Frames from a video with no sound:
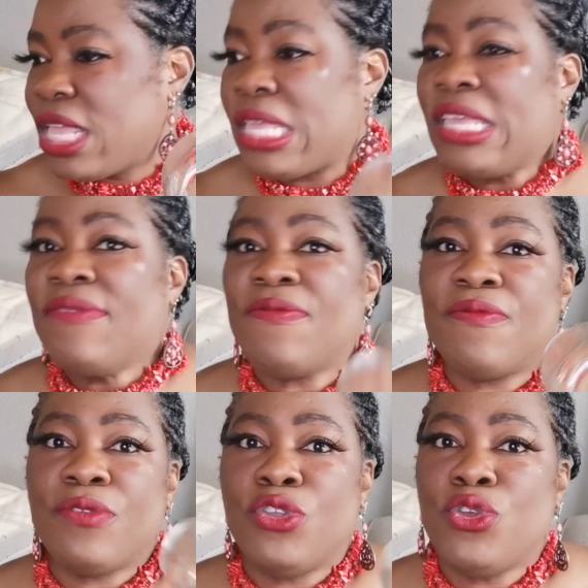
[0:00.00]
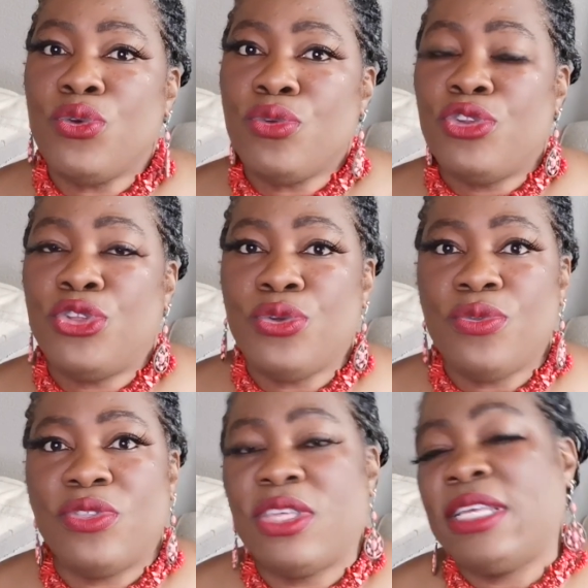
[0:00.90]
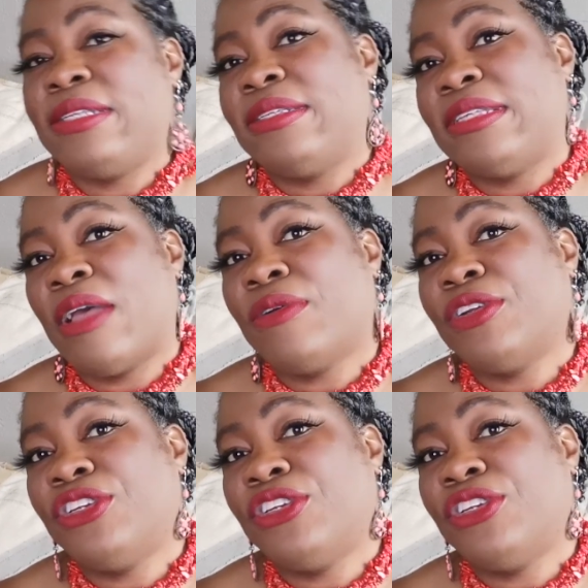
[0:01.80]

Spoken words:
If you do this sour